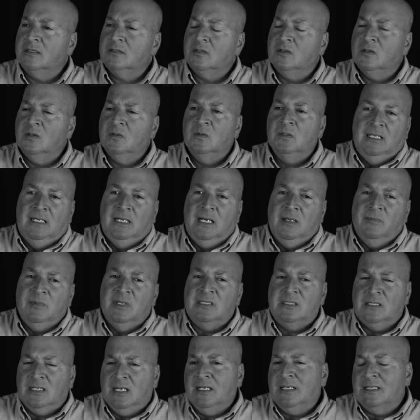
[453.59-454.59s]
So I
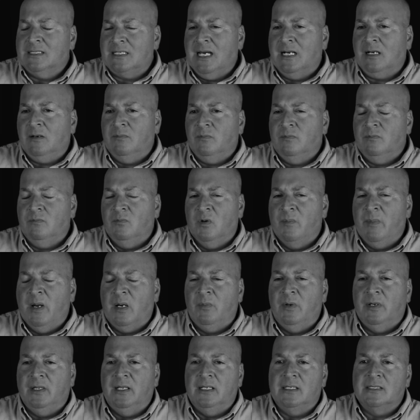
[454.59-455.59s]
just kind of
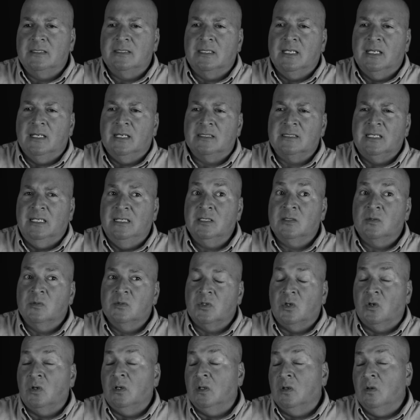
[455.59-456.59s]
remembered these things. And this was
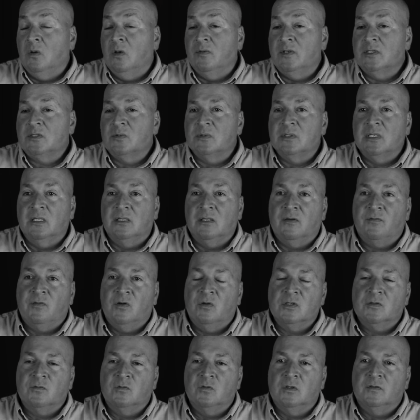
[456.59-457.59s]
early on. This was in the
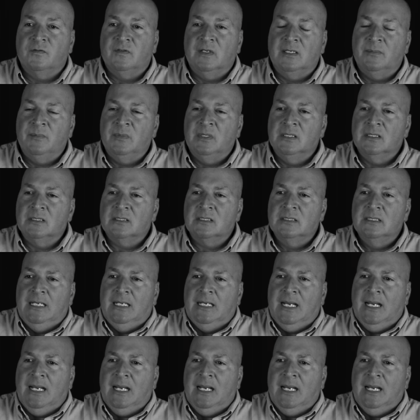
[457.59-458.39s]
first 4 or 5 months.